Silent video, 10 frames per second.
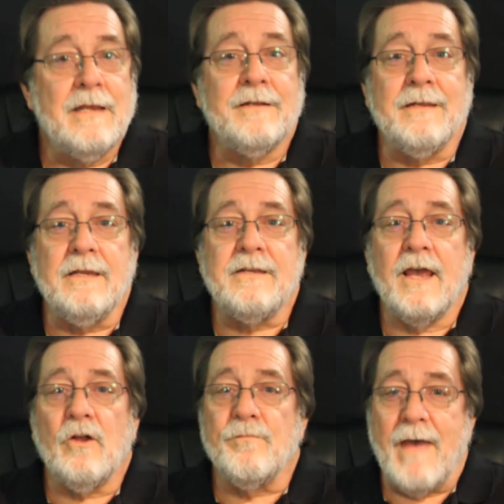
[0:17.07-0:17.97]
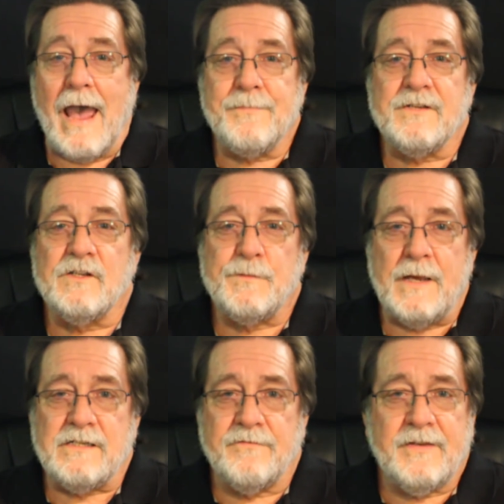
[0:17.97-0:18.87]
Detailed maps and
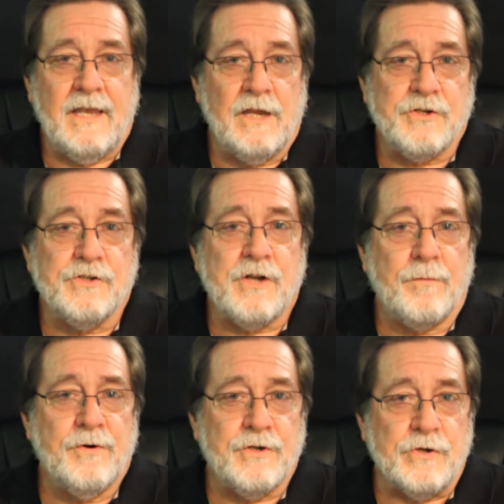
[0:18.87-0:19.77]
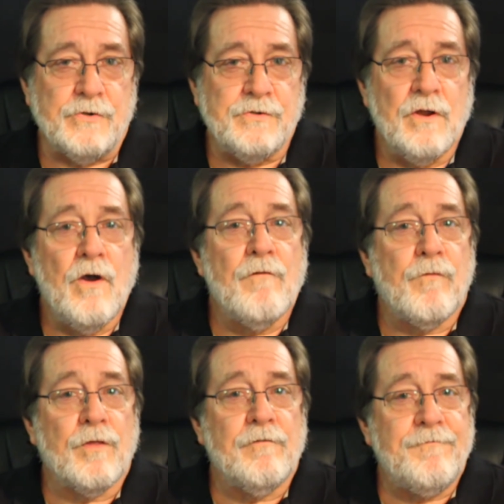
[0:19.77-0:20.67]
specifications are produced
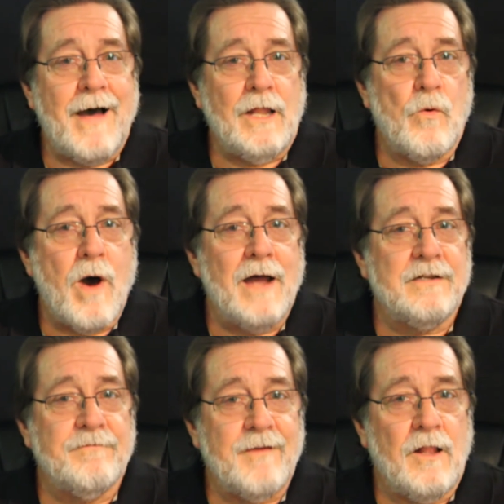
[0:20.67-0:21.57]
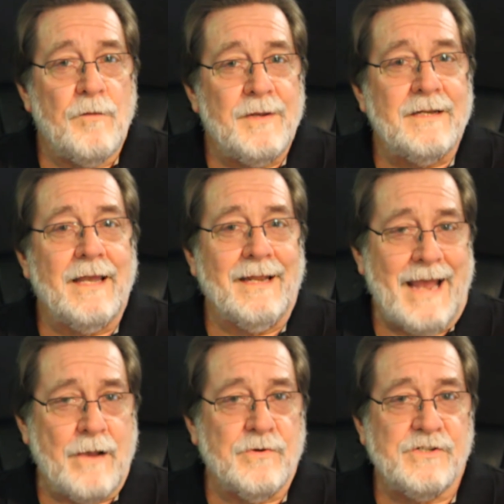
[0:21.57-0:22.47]
for the follow-on development and
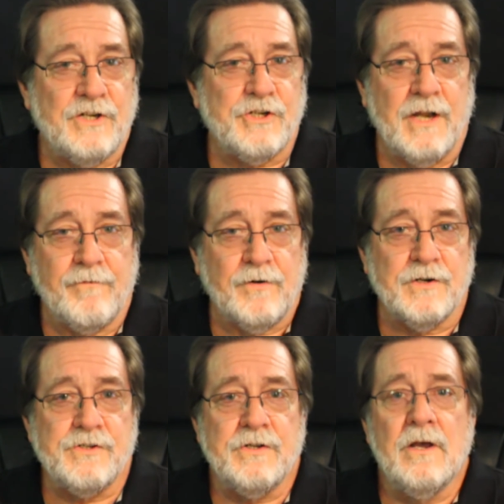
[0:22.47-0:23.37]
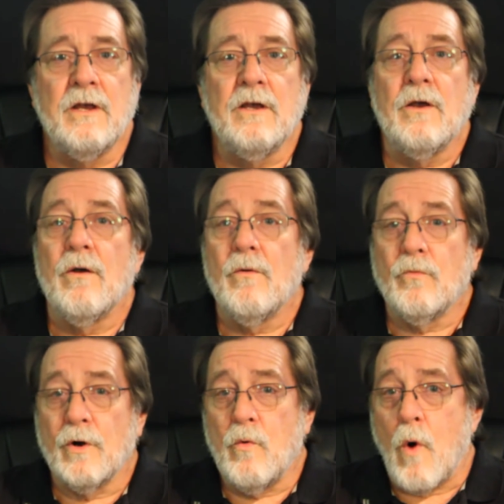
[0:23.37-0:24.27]
acquisition efforts
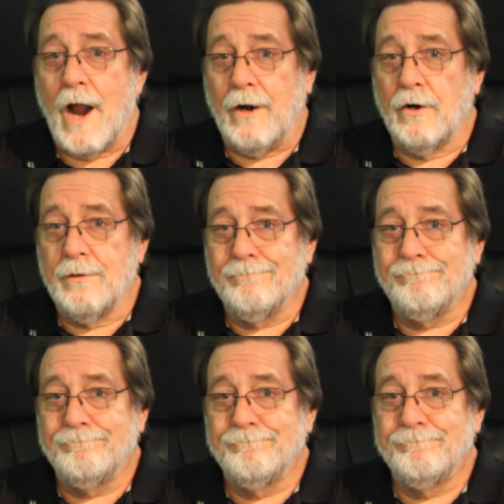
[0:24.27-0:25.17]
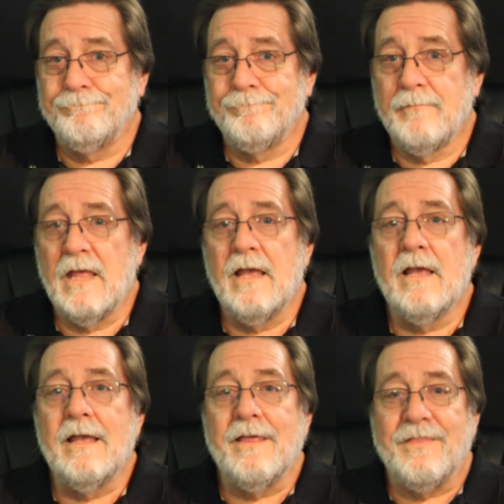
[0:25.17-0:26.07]
required.
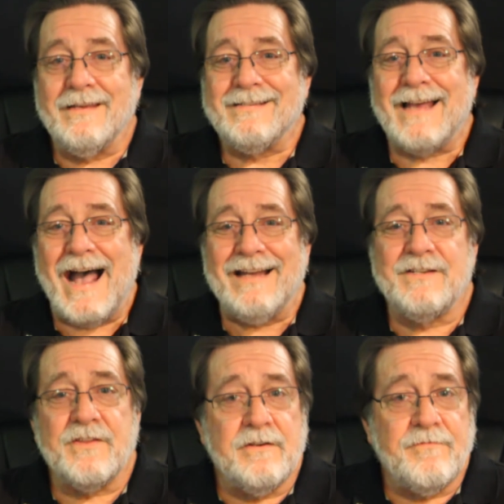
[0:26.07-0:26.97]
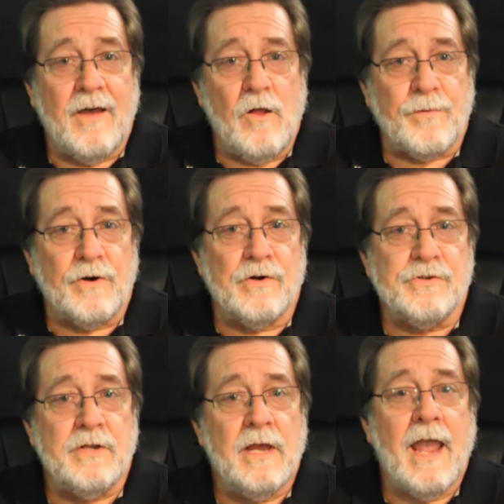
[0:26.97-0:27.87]
This guides the
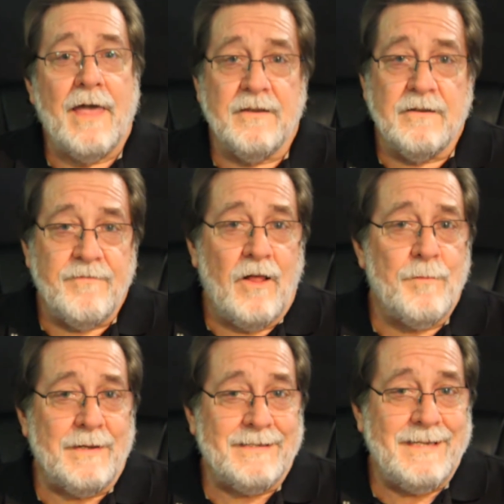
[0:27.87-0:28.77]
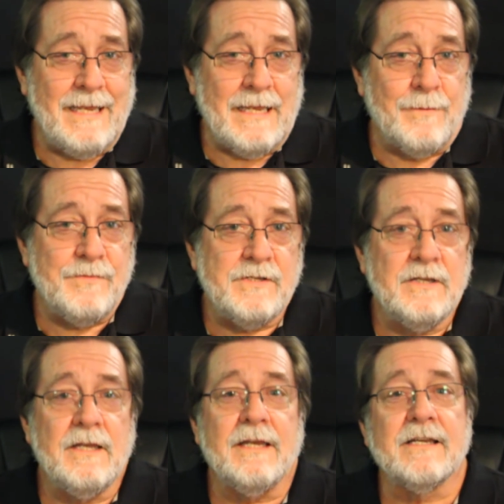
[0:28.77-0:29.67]
developers and the development teams
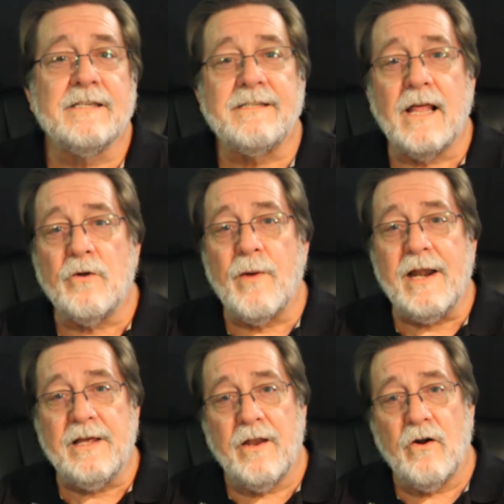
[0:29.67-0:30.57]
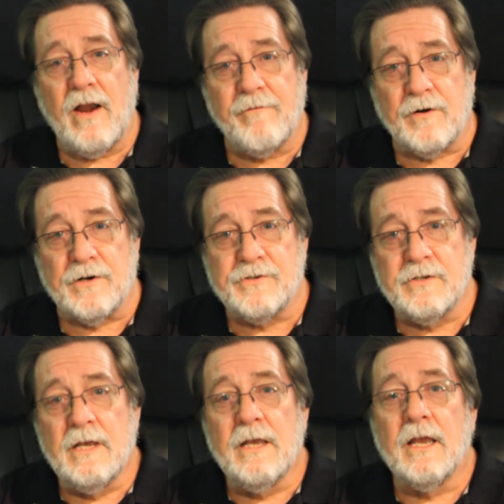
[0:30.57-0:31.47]
in accelerating their efforts,
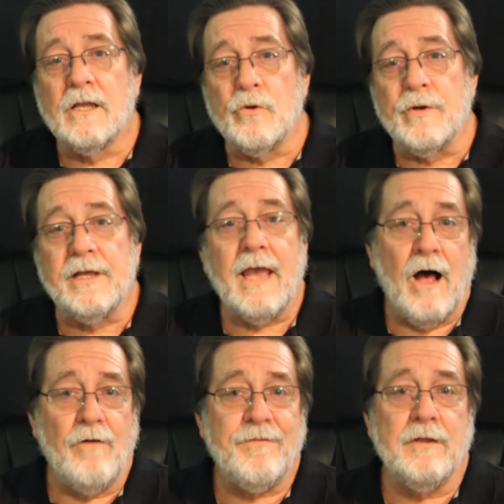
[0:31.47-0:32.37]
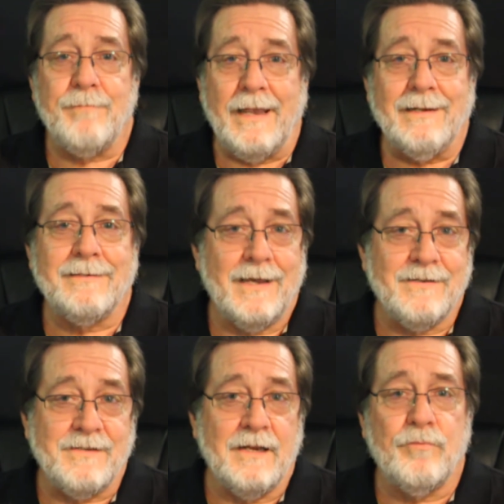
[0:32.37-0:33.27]
including alpha and beta
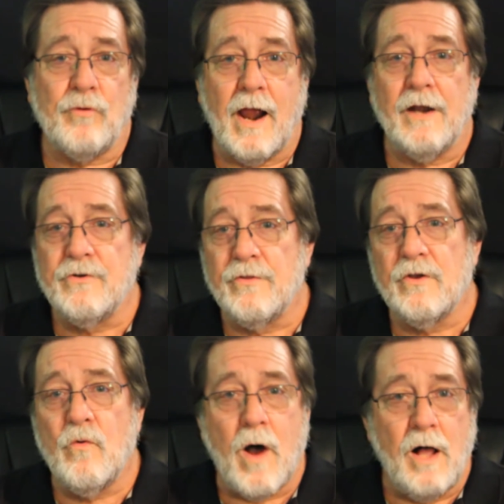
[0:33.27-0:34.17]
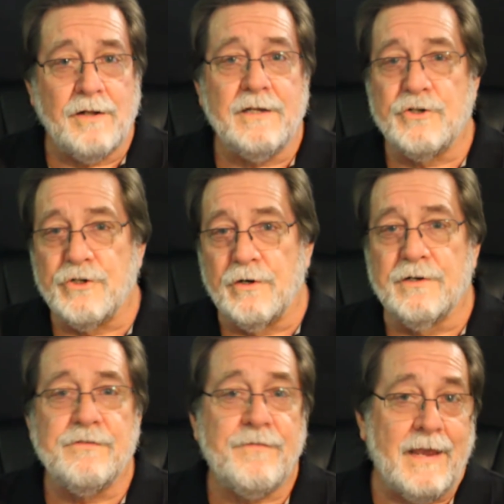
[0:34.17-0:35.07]
testing prior to the quality
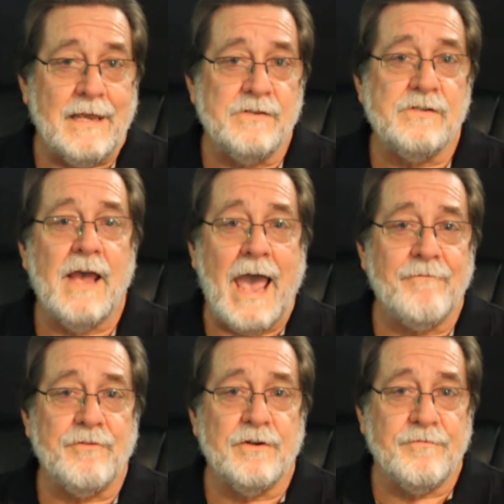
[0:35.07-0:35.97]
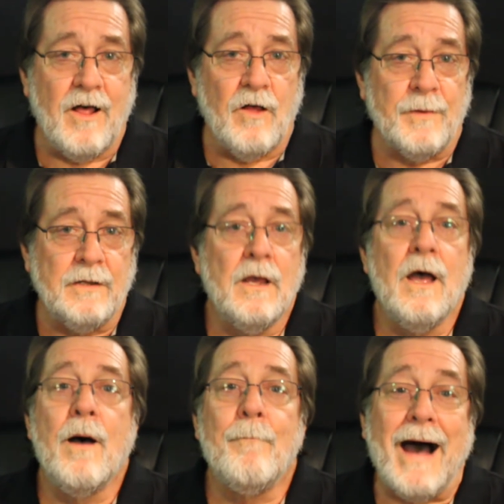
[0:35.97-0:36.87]
assurance phase after development,
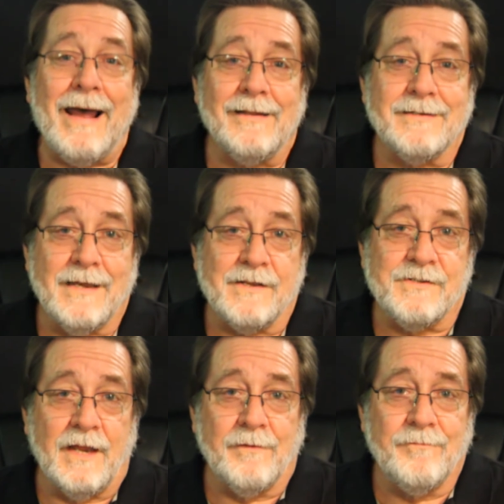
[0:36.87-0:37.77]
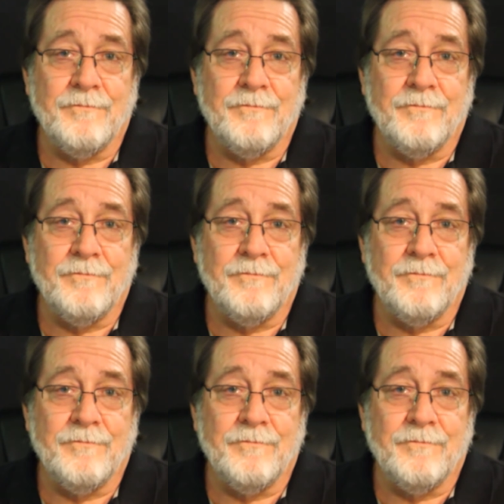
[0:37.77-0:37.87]
pilot testing.